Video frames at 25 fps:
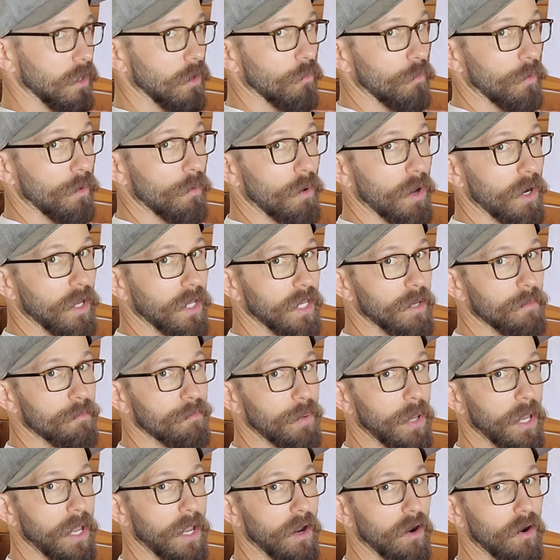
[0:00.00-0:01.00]
we want to
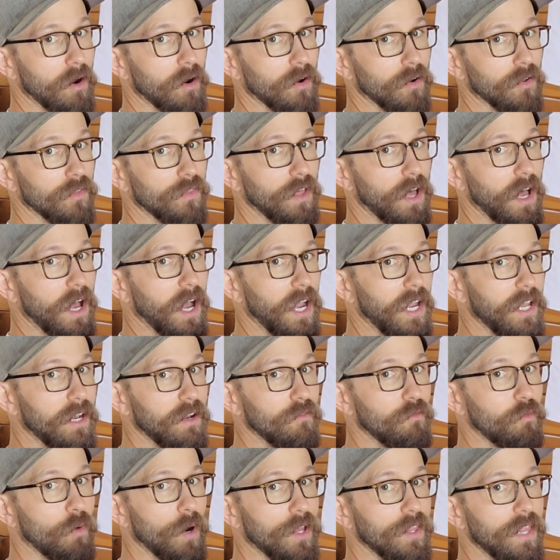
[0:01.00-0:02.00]
compare the height
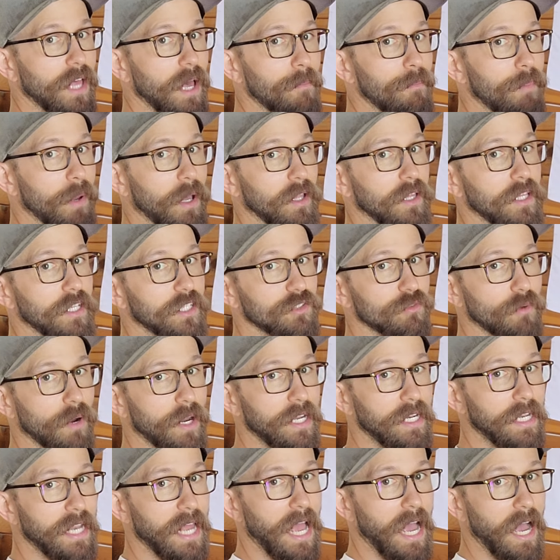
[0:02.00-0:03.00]
of where that bell is
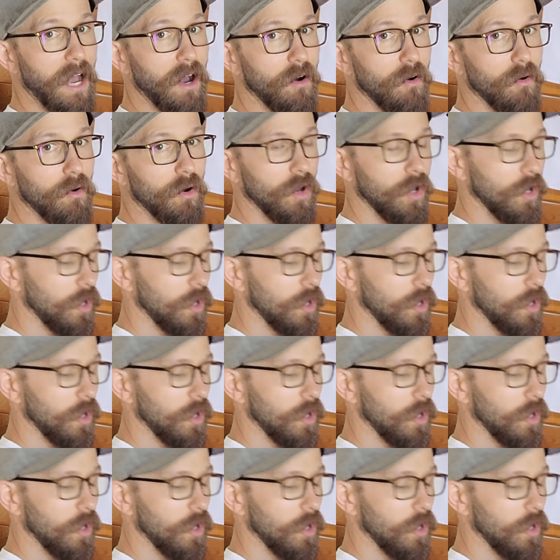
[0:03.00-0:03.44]
right now